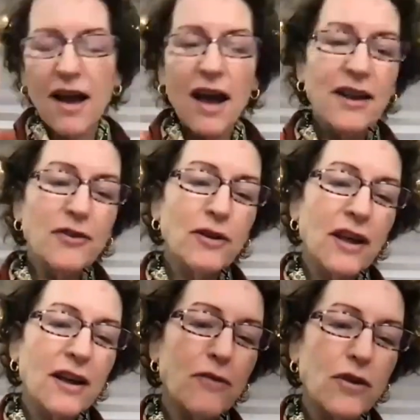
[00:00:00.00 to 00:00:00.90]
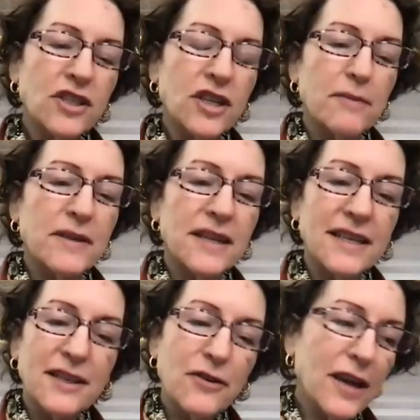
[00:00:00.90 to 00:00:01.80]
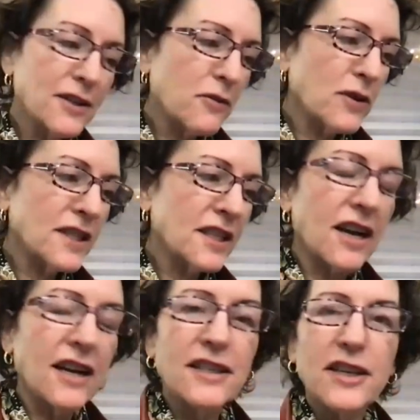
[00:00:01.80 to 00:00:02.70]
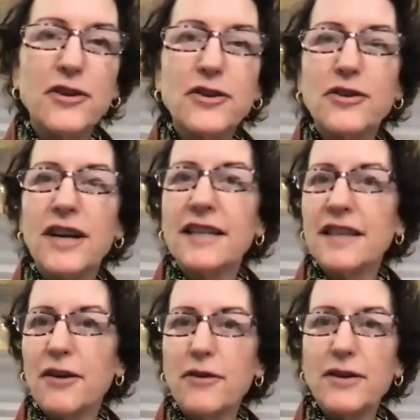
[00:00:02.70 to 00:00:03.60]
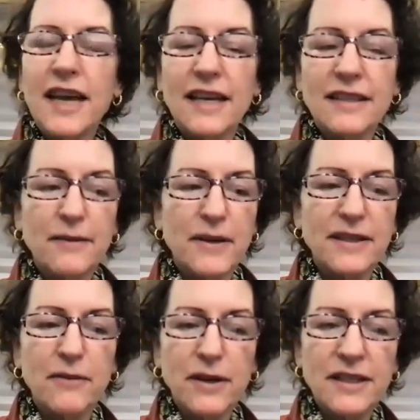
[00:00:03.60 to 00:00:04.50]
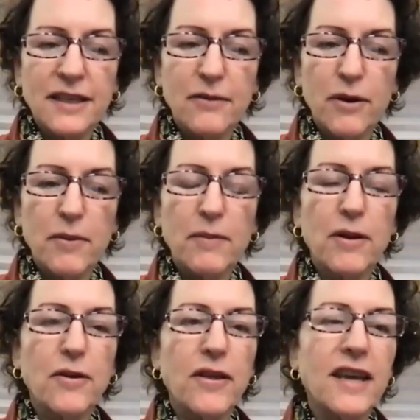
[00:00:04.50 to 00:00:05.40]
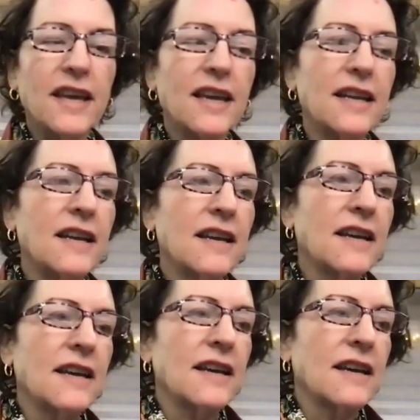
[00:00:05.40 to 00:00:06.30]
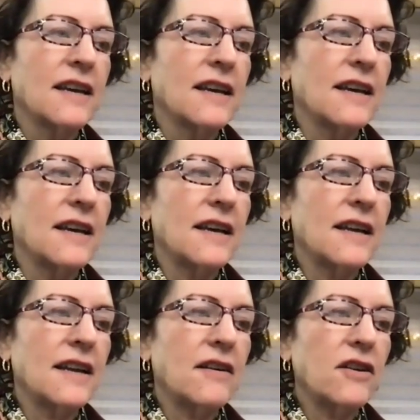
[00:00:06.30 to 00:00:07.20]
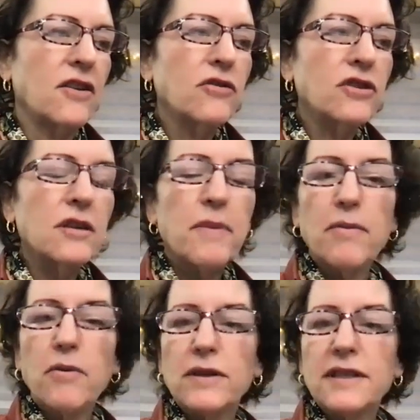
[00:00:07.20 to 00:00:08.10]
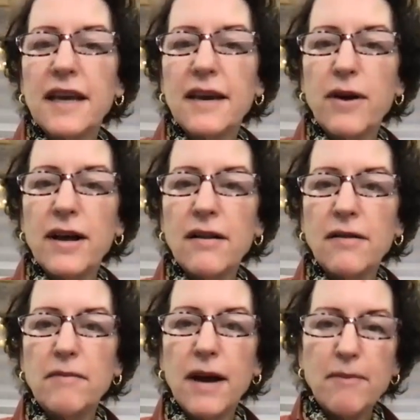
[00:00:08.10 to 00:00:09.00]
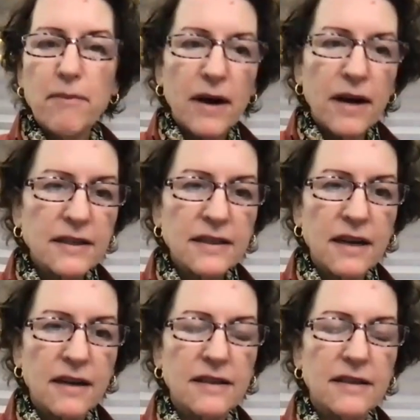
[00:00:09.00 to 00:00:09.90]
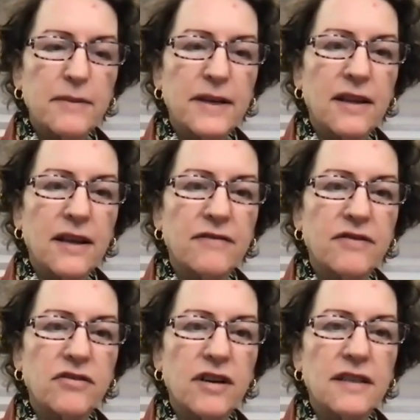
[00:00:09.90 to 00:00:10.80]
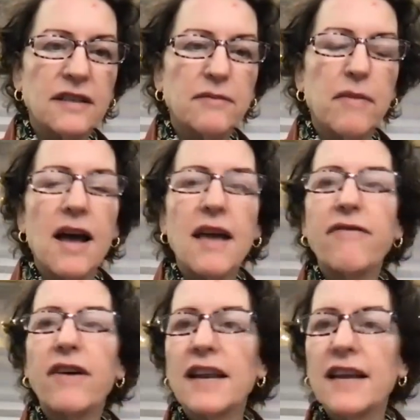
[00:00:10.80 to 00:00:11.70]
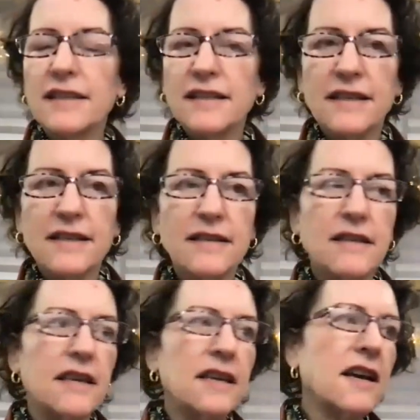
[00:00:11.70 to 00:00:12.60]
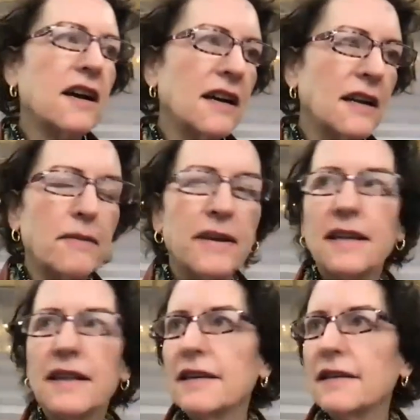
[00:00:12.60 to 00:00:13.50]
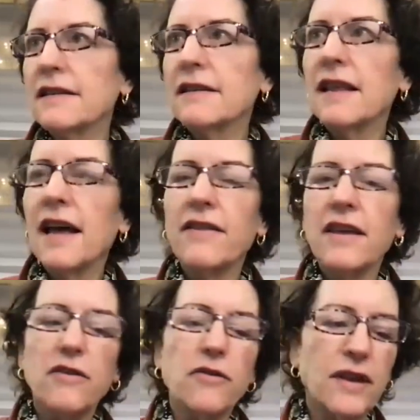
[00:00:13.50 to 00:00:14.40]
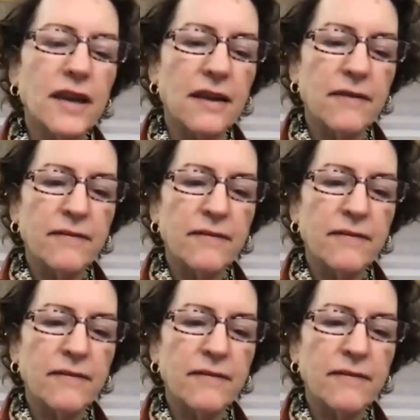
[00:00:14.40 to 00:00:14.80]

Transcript: I do a lot of workshops and I say, okay, so what's causing your stress? I always ask because I want to see where people are thinking. And usually people will say, well, my boss causes me a lot of stress, my finances, the economy, this, that, the other thing.